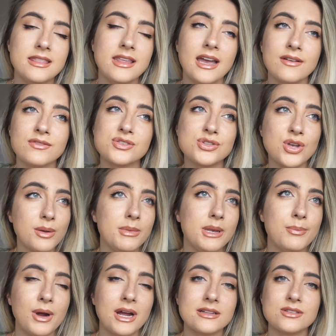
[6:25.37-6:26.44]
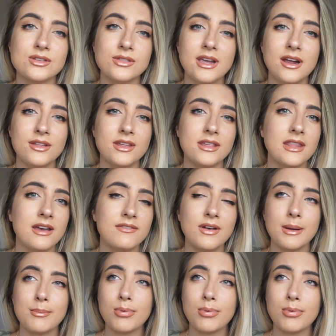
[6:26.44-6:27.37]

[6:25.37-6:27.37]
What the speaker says: They have so many brands on there. I think they have like